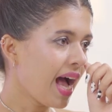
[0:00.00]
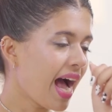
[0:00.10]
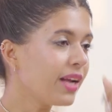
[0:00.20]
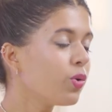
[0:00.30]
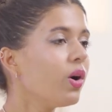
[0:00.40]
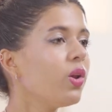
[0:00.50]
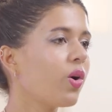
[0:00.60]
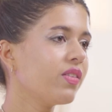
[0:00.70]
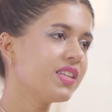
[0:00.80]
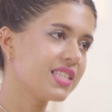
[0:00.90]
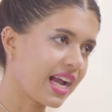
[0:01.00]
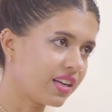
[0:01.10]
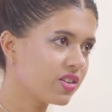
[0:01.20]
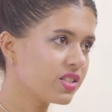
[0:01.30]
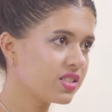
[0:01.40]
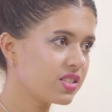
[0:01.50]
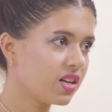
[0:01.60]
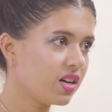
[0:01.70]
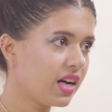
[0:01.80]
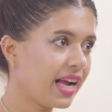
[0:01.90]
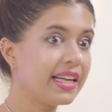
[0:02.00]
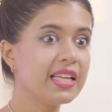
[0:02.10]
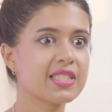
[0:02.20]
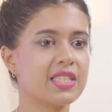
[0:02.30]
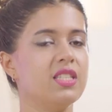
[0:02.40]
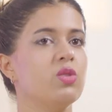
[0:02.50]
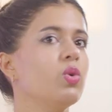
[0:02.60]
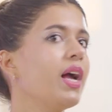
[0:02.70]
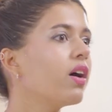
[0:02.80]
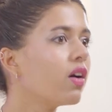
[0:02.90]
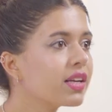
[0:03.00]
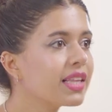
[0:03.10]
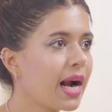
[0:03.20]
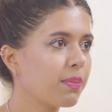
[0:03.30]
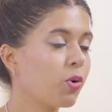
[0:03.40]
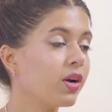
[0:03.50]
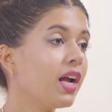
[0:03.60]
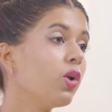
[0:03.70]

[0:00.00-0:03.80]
I know a lot of designers, at least this is what I heard at that point,